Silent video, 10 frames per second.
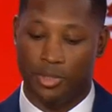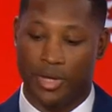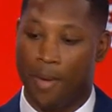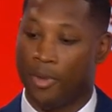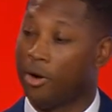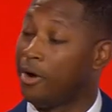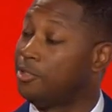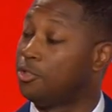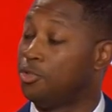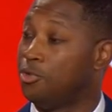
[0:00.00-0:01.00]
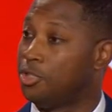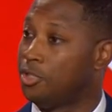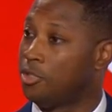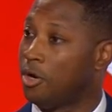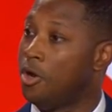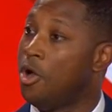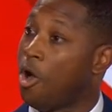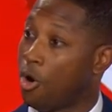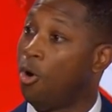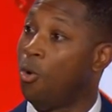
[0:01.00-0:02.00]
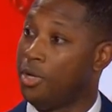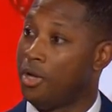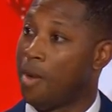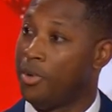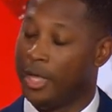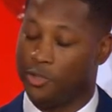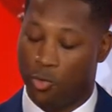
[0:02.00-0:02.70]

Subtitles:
just happy that our institutions are holding up and that